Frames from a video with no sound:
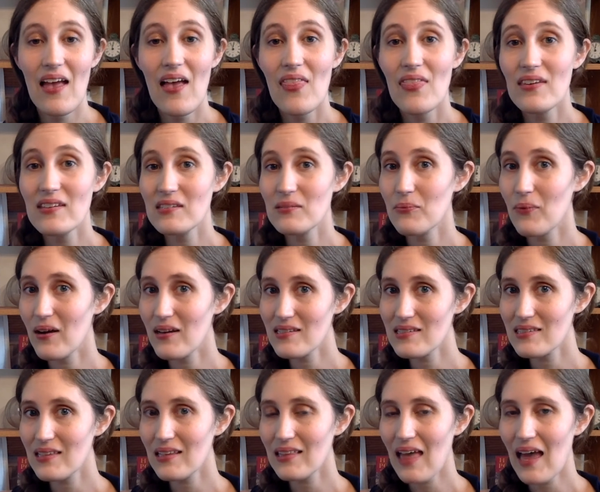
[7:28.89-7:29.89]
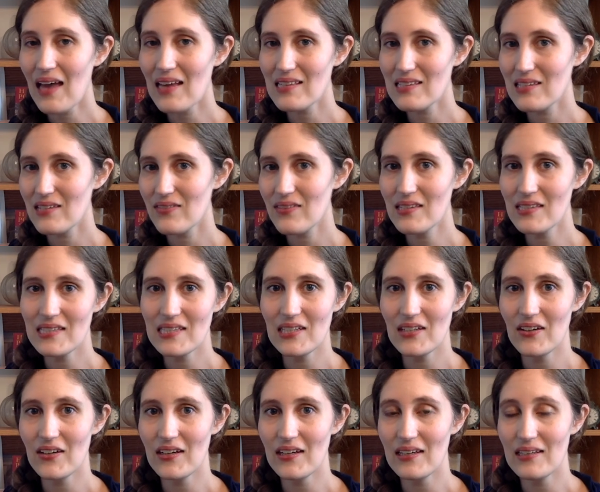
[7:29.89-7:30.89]
This was the last of the
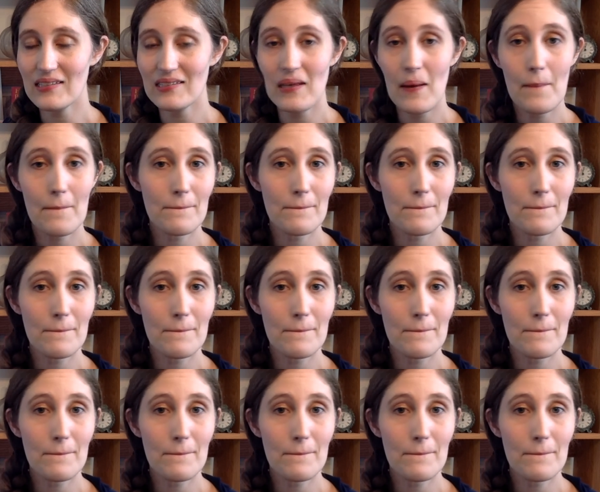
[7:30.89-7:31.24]
series,